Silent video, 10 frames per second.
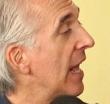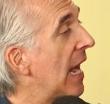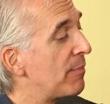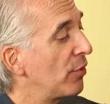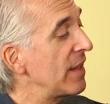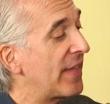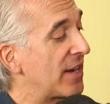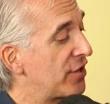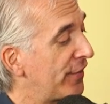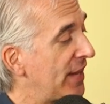And I believe
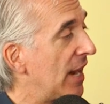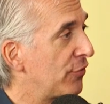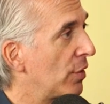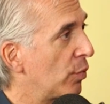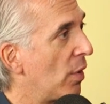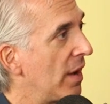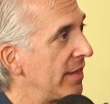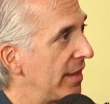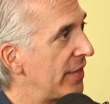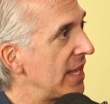that just after it
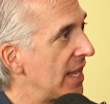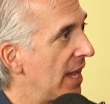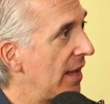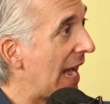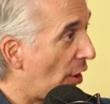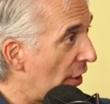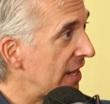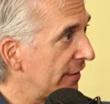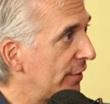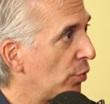won the uh,
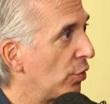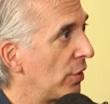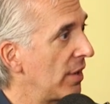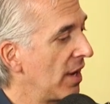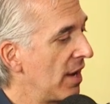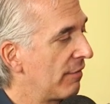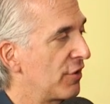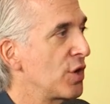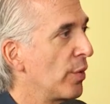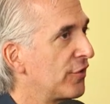Audience Award for
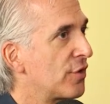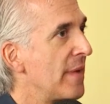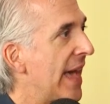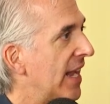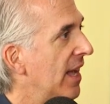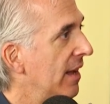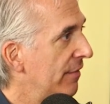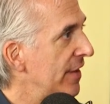U S Dramatic mm-hmm.